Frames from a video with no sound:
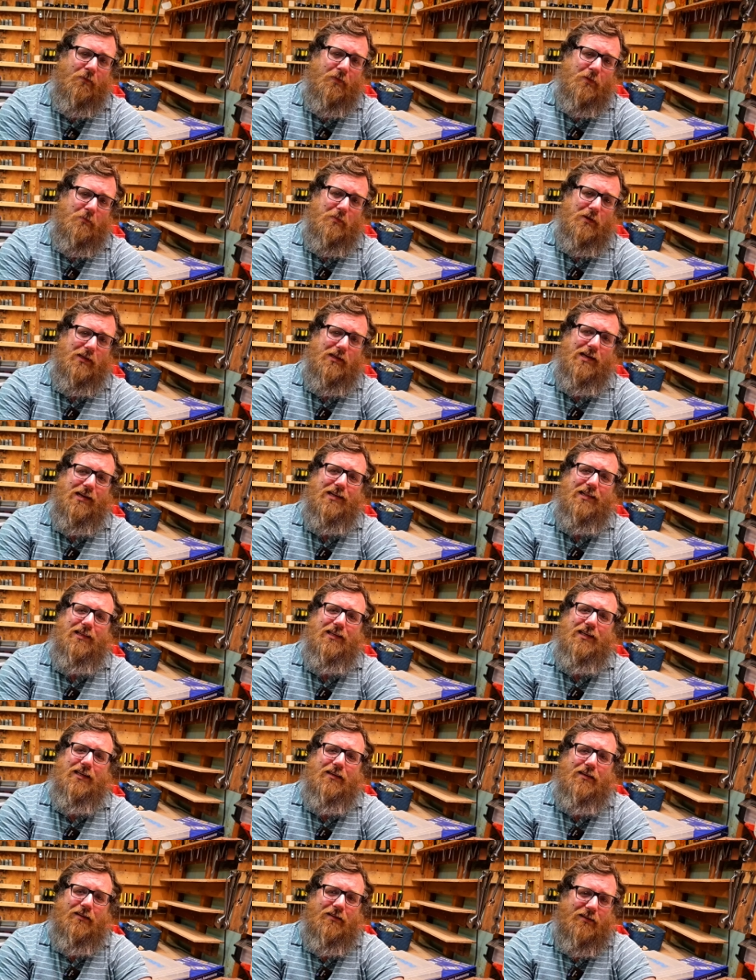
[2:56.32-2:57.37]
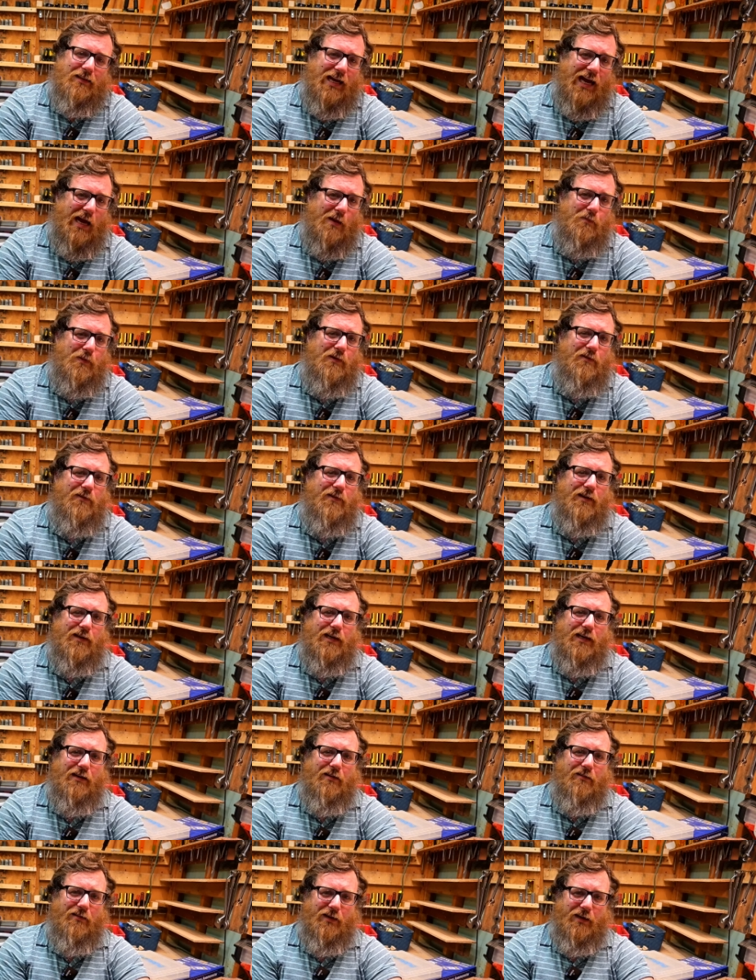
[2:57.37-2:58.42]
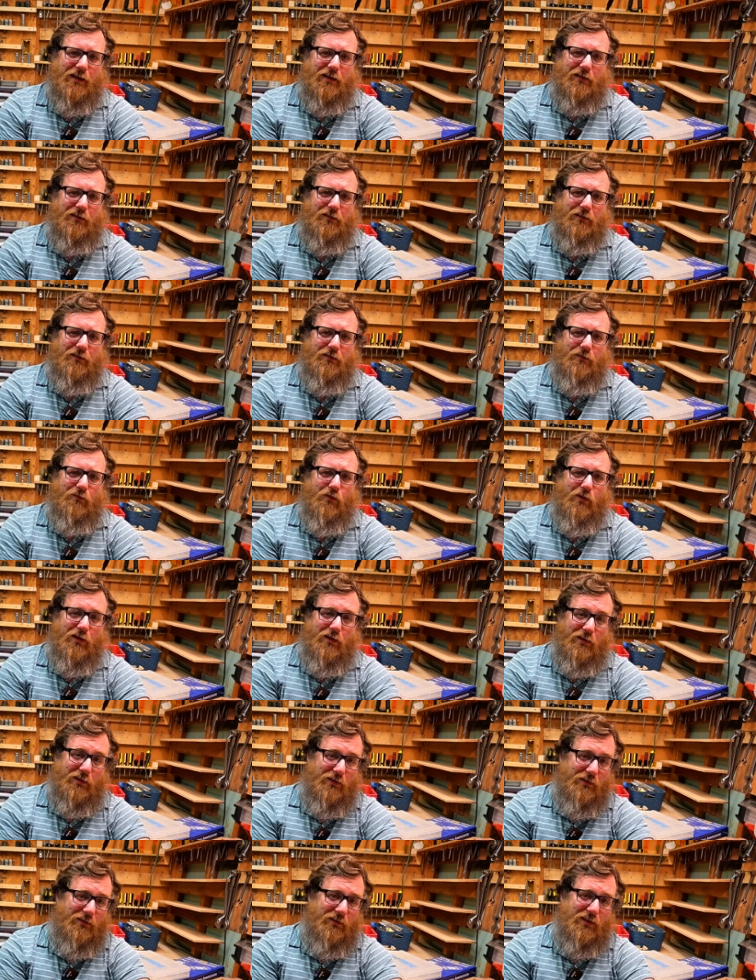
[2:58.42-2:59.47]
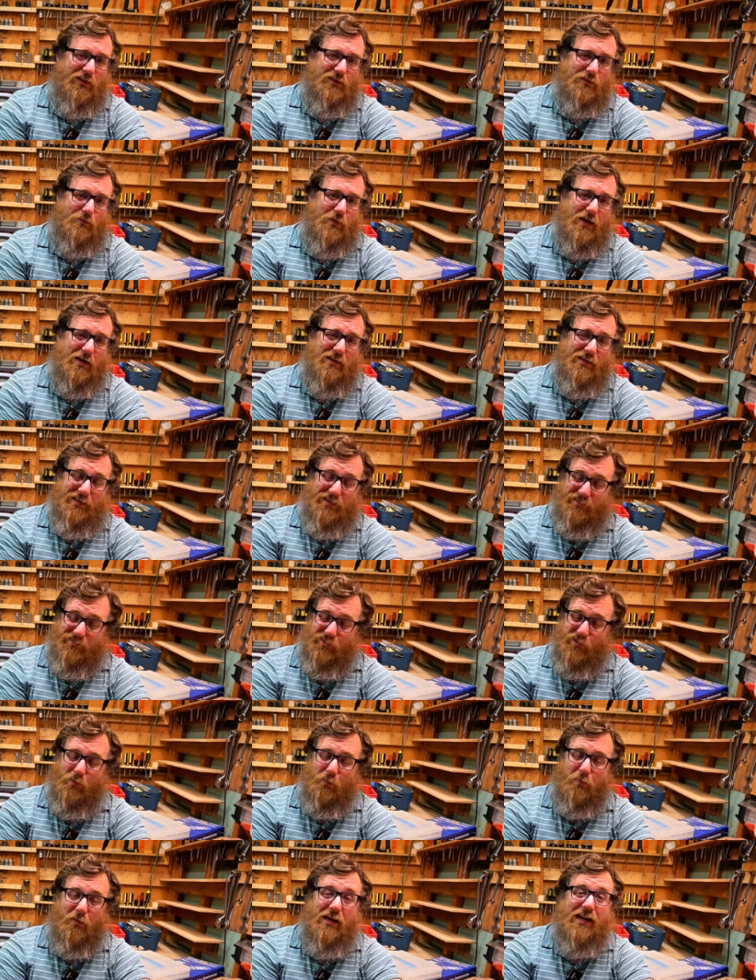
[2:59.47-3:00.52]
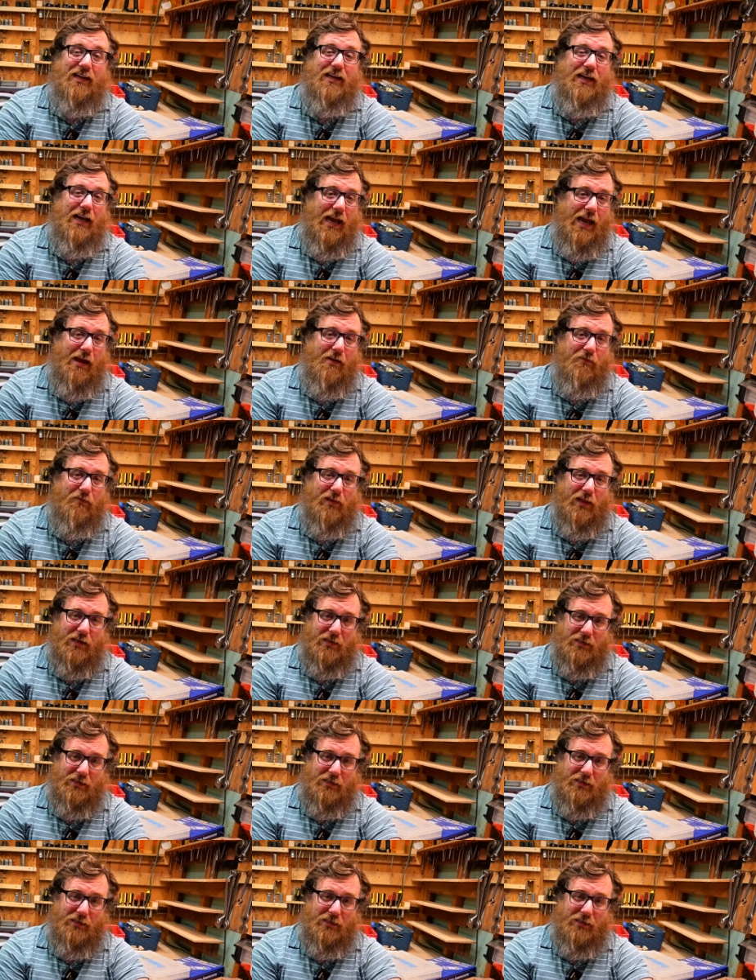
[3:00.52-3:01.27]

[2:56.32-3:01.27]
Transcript: But luckily, the Hyperion air handler, one of the good things about it is you can break it in half a lot of